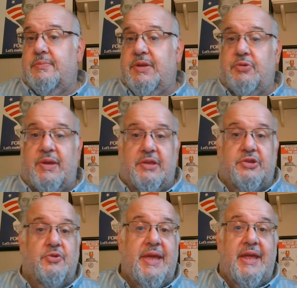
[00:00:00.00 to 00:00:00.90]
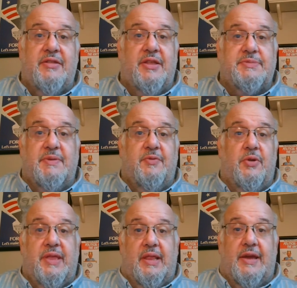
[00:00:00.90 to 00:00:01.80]
between the two candidates
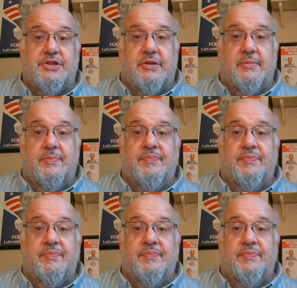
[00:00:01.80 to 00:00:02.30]
before the election.